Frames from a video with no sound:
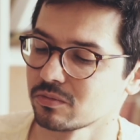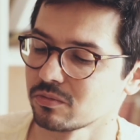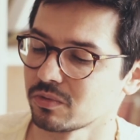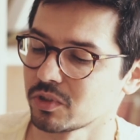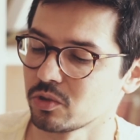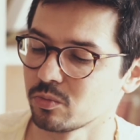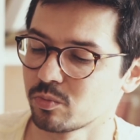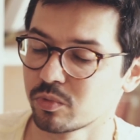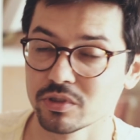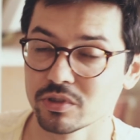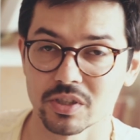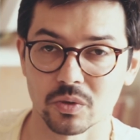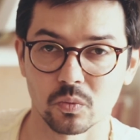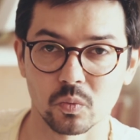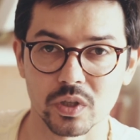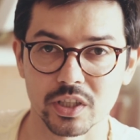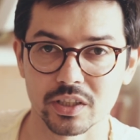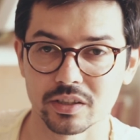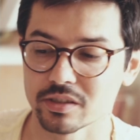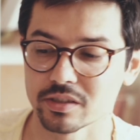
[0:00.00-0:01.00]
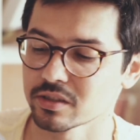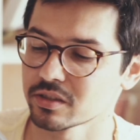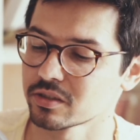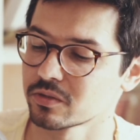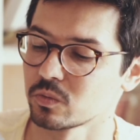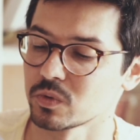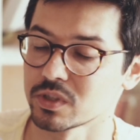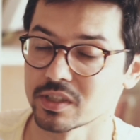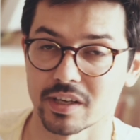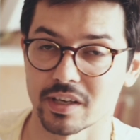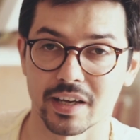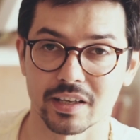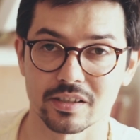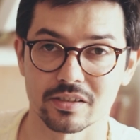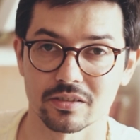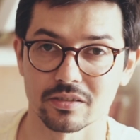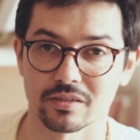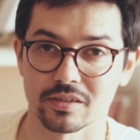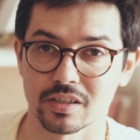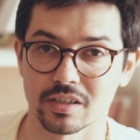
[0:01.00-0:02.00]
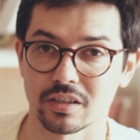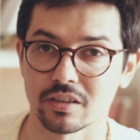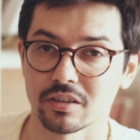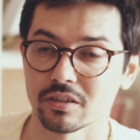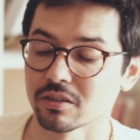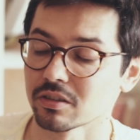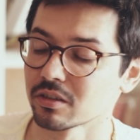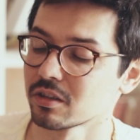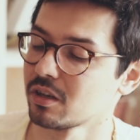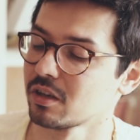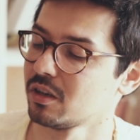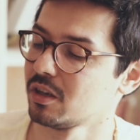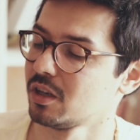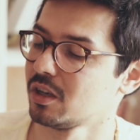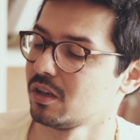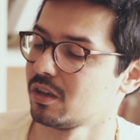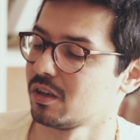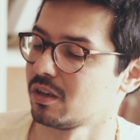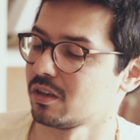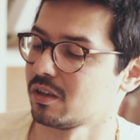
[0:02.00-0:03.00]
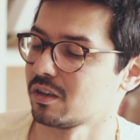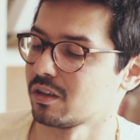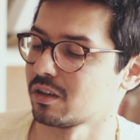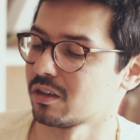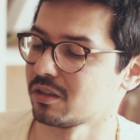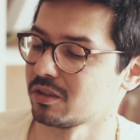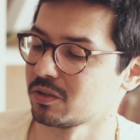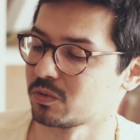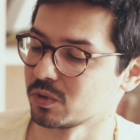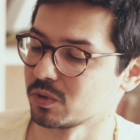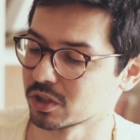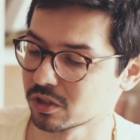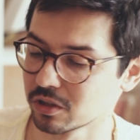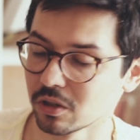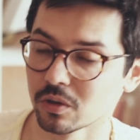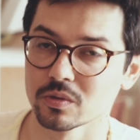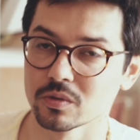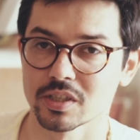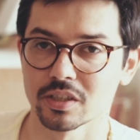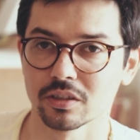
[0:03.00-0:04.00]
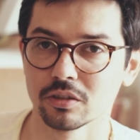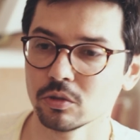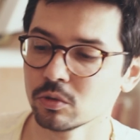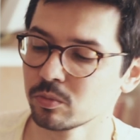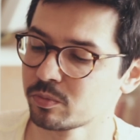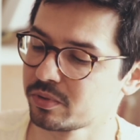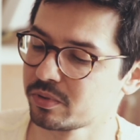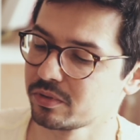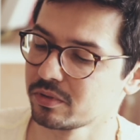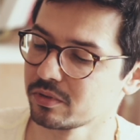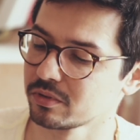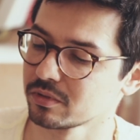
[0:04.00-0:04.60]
When you put the wheels with the axles here, it will close the loop.